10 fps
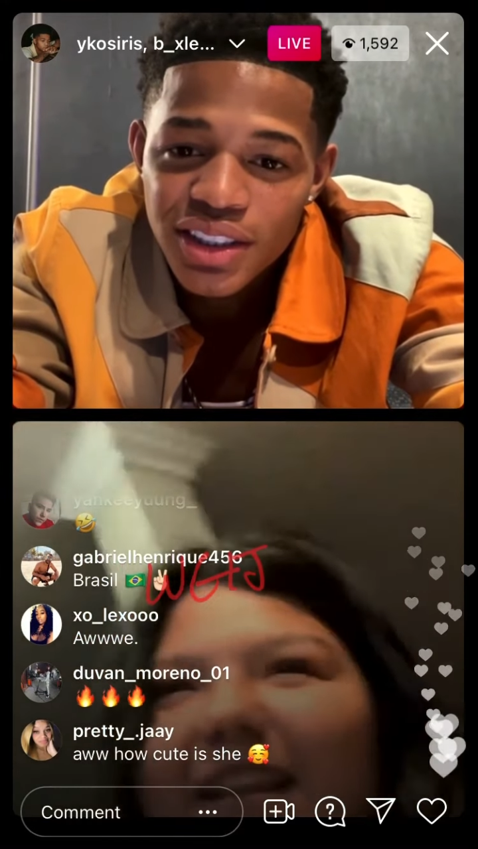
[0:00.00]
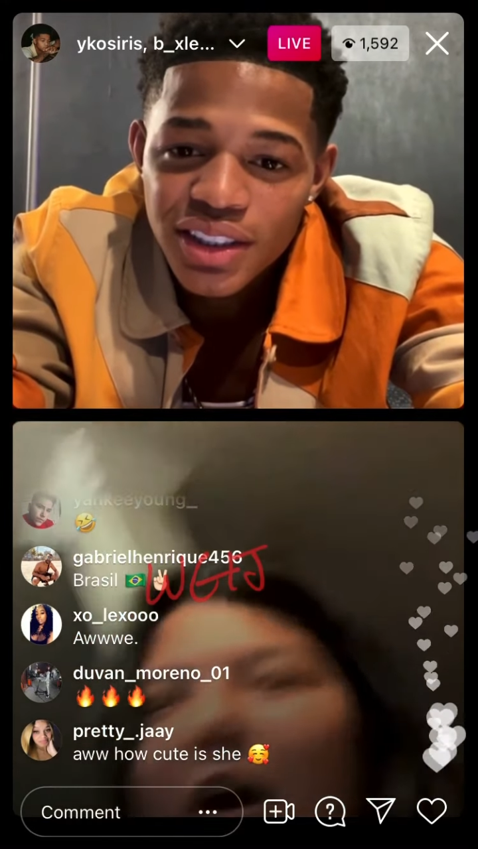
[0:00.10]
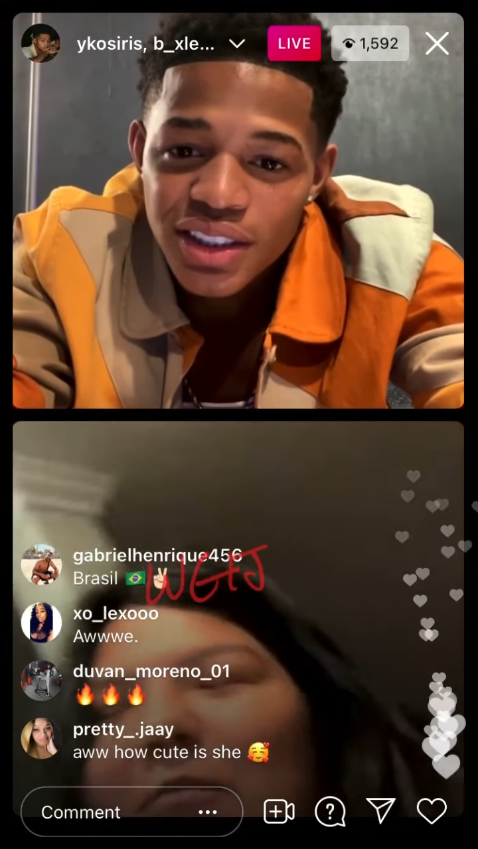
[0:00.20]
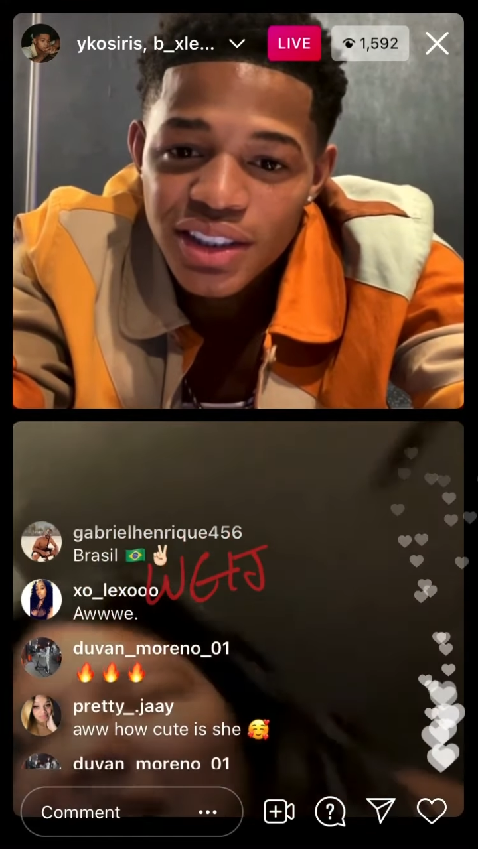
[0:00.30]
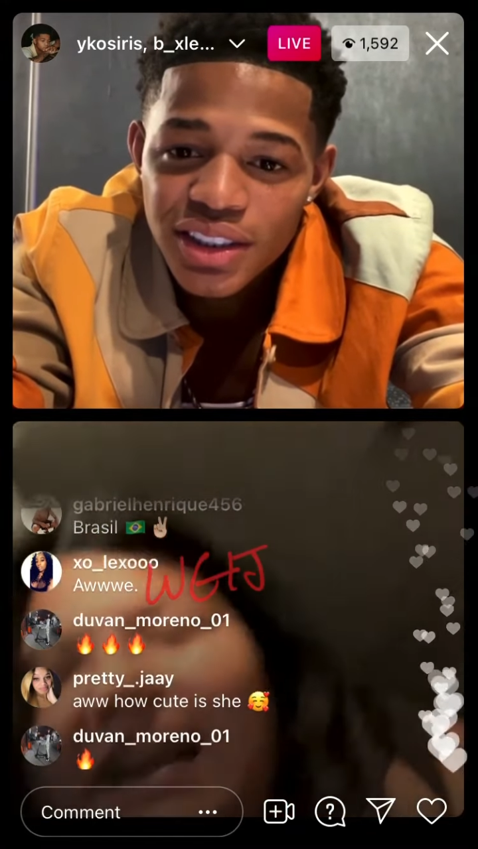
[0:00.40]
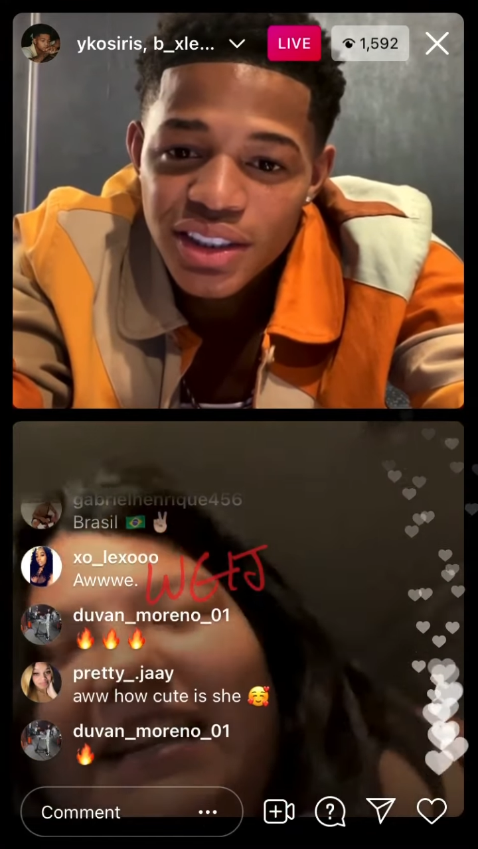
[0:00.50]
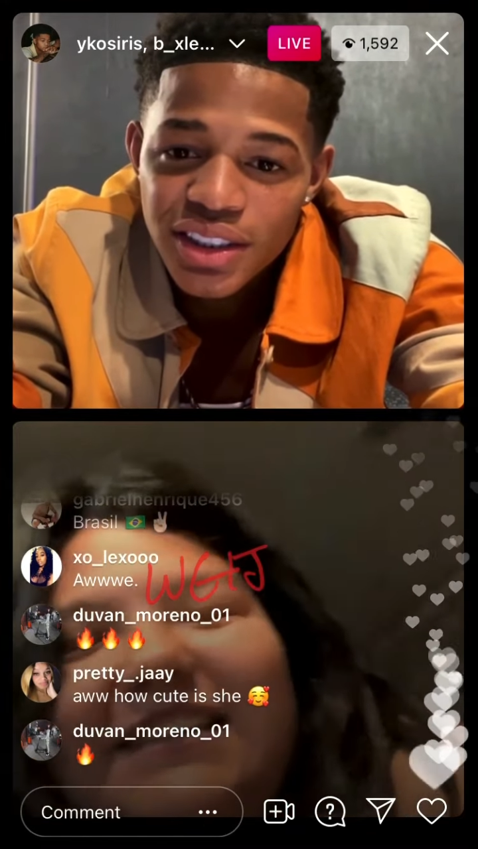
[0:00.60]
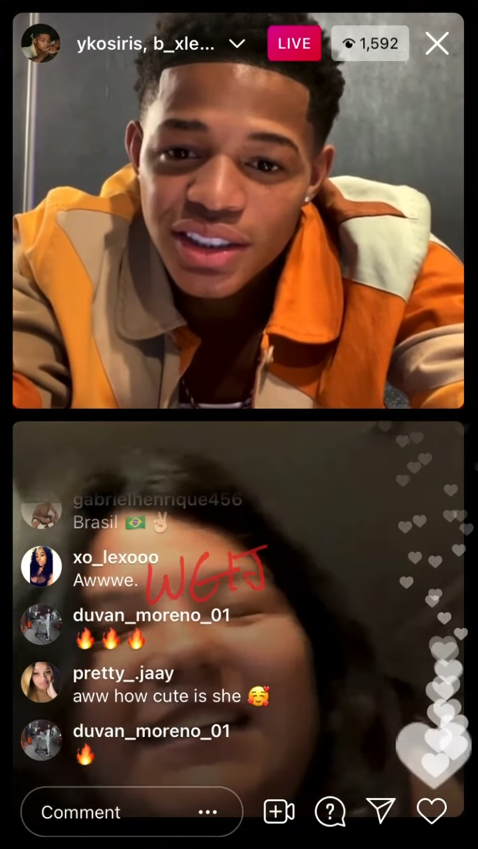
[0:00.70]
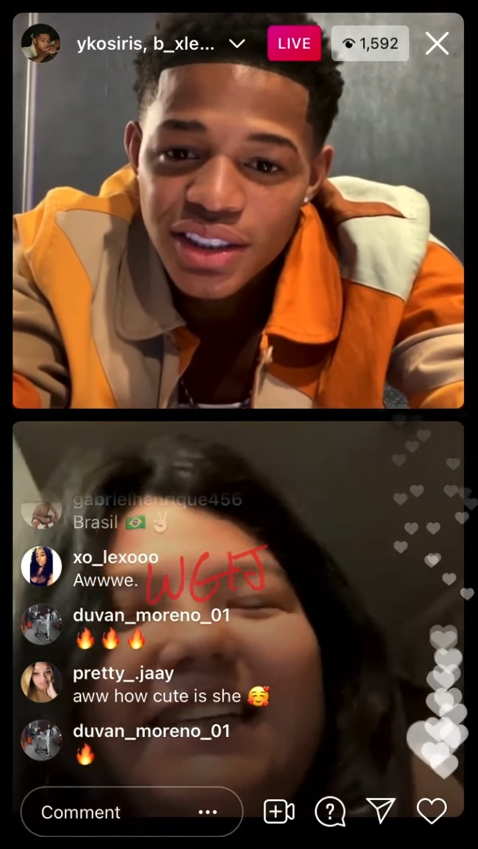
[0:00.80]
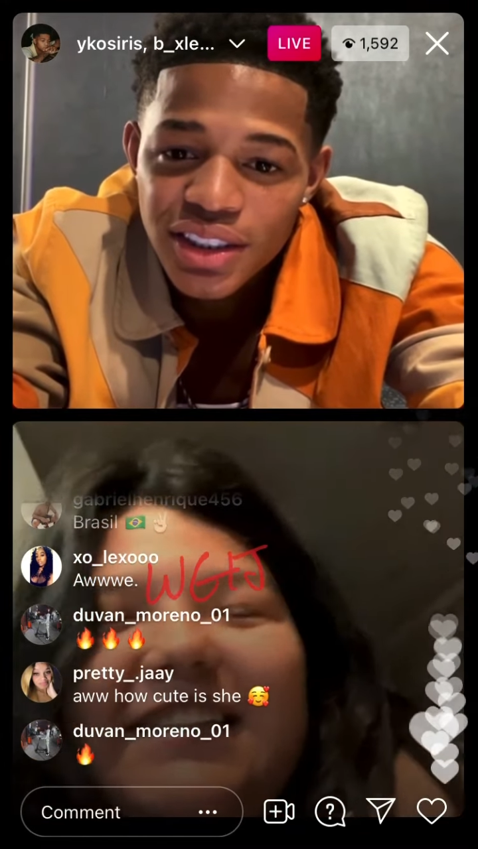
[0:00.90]
I'll be
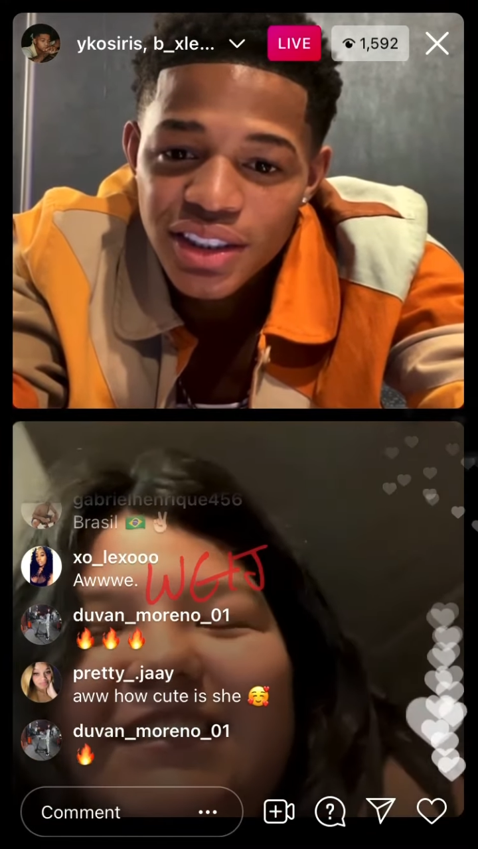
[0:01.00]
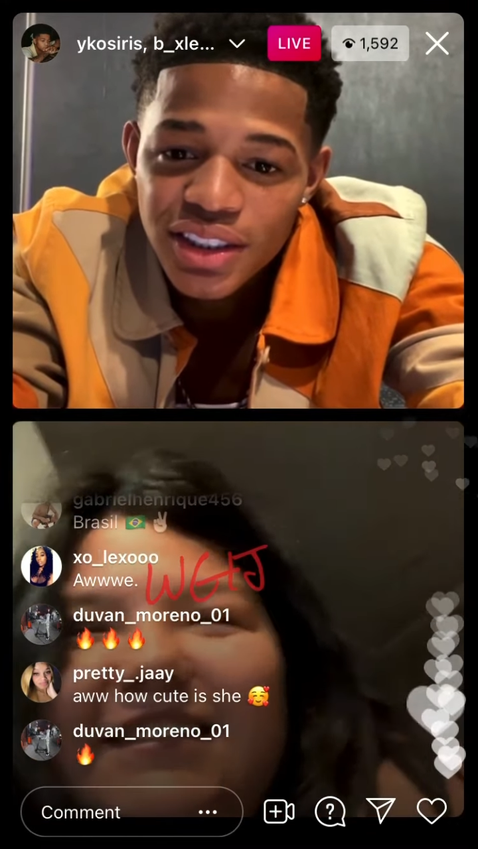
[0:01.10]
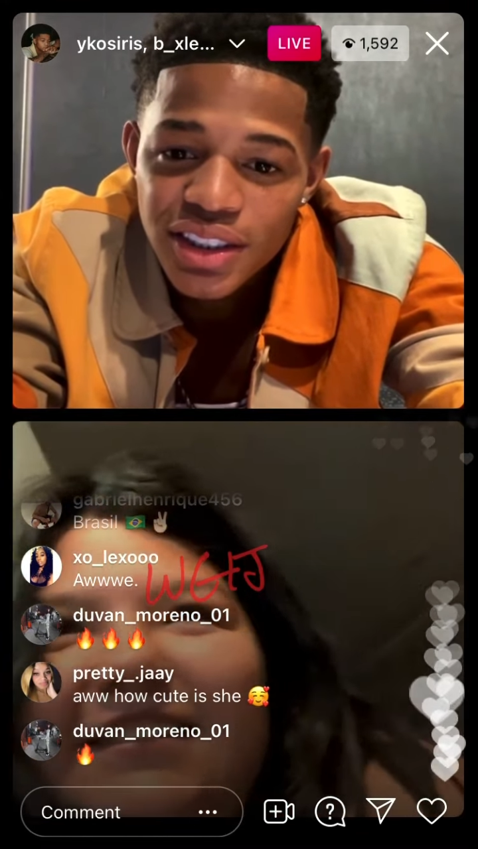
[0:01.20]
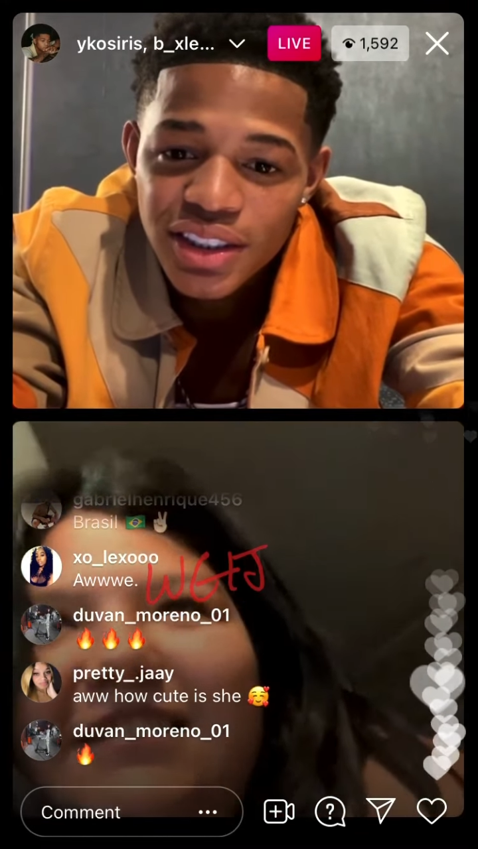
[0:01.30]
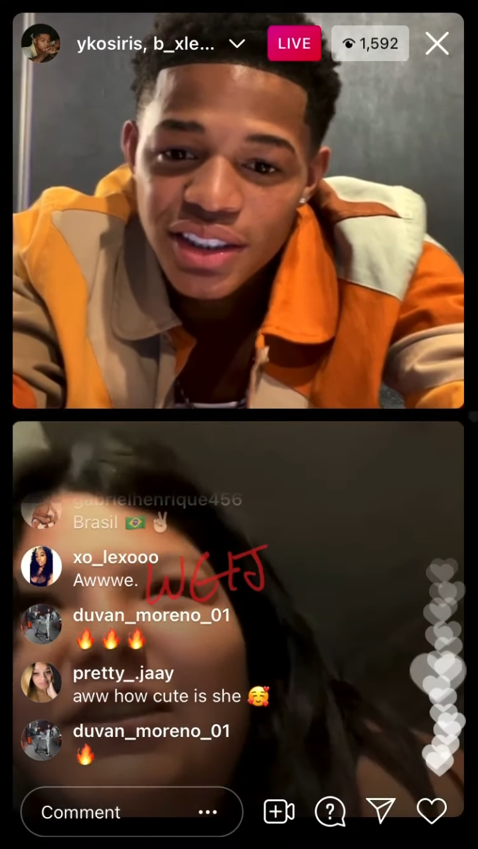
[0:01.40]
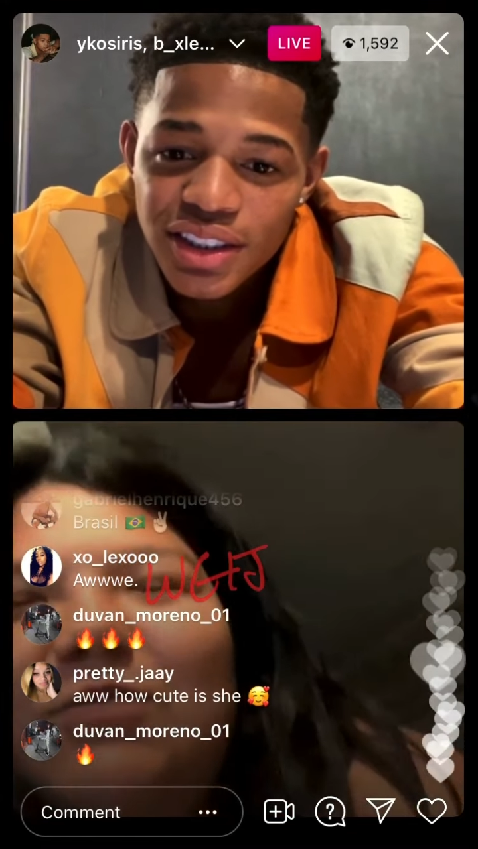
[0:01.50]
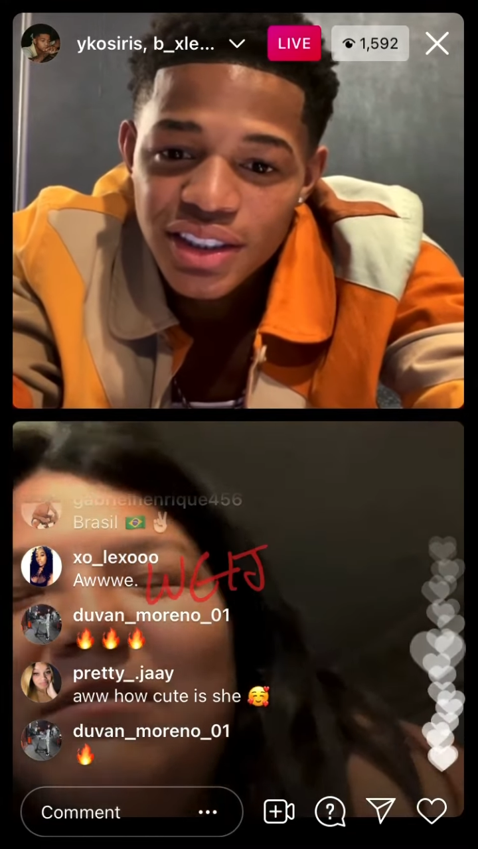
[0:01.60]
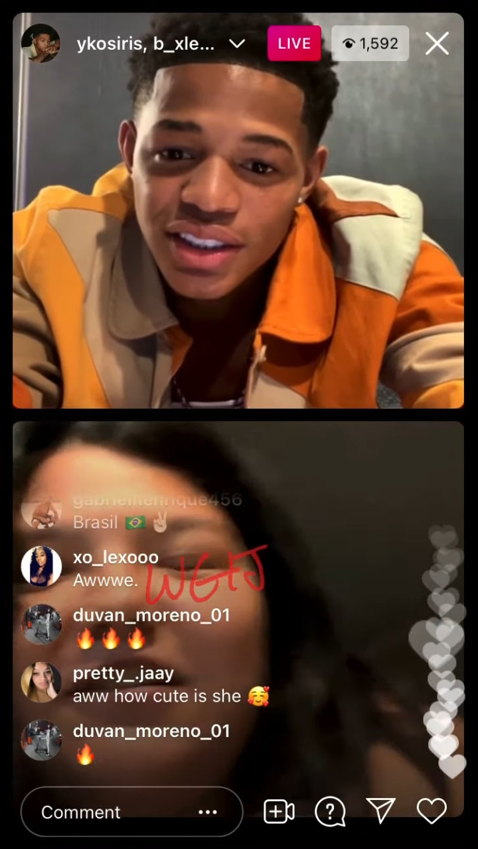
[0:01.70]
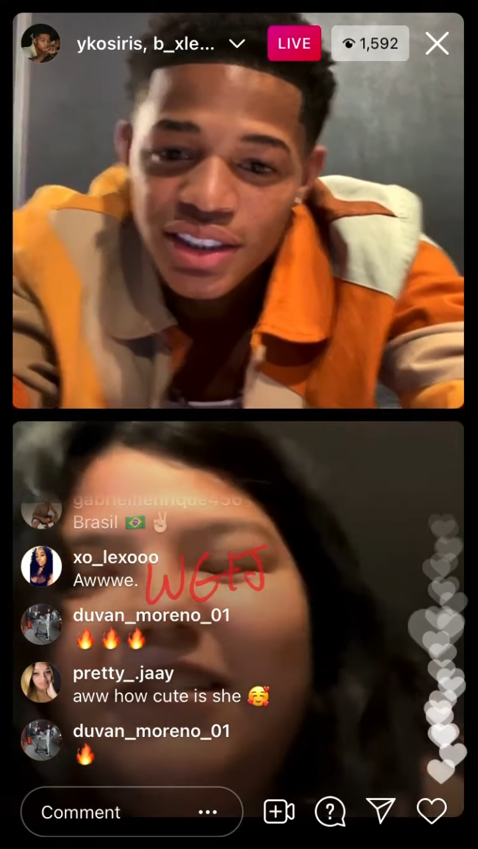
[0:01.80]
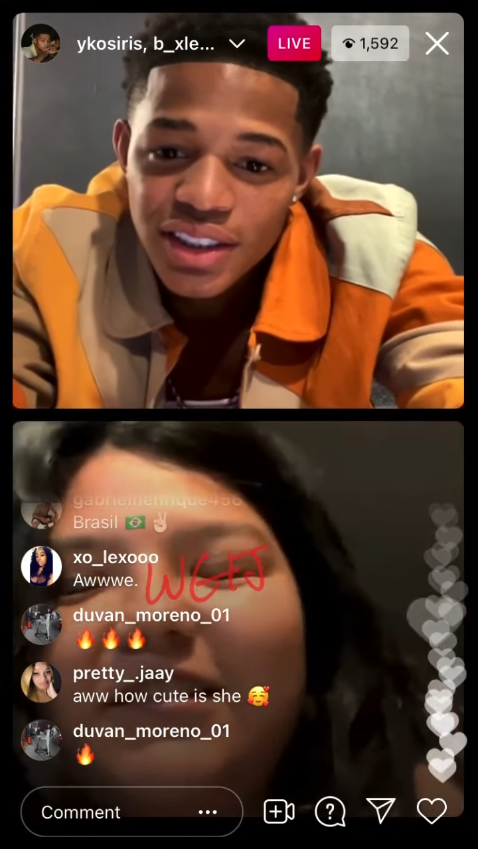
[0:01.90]
19 in two
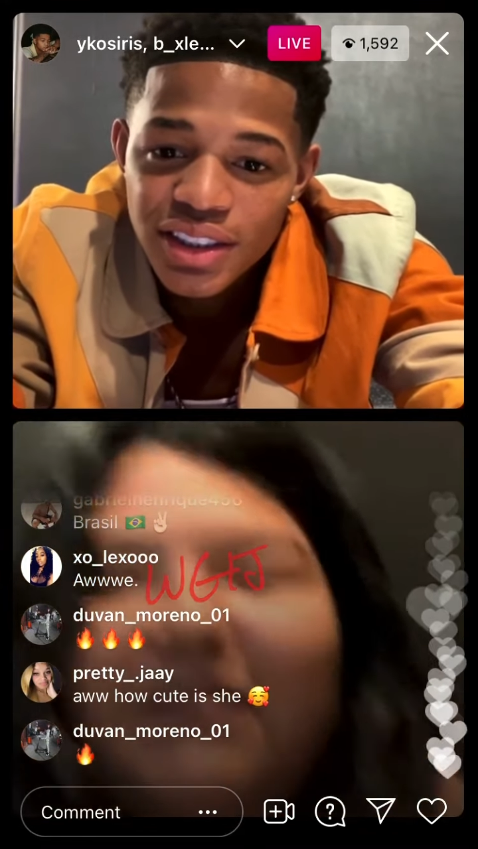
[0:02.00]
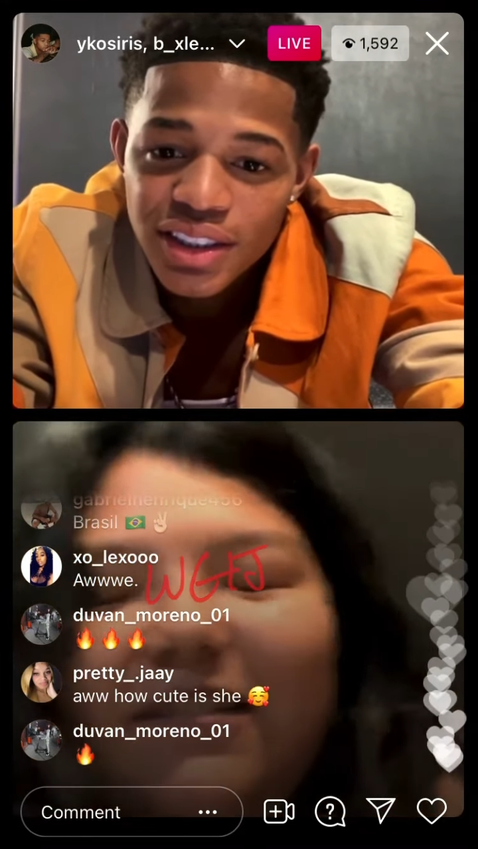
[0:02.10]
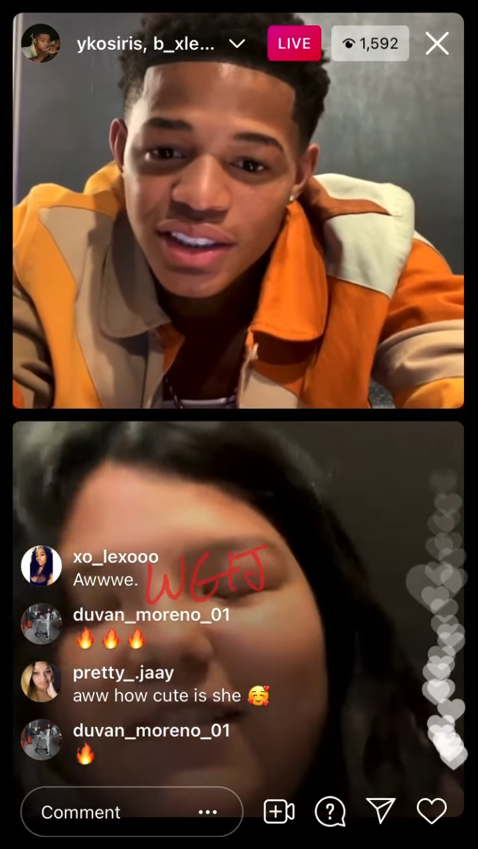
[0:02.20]
months.